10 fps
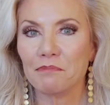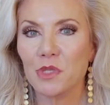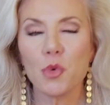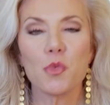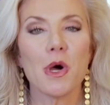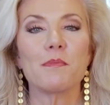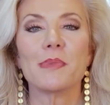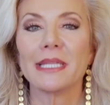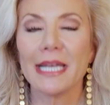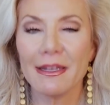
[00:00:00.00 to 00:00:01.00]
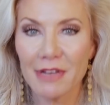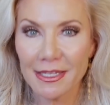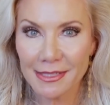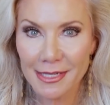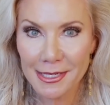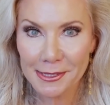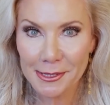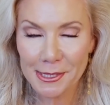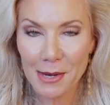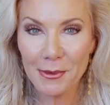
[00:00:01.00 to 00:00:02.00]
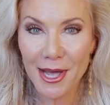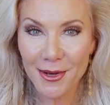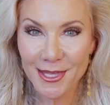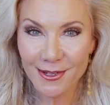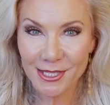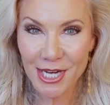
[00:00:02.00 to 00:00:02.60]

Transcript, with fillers: You won't believe it. So go there,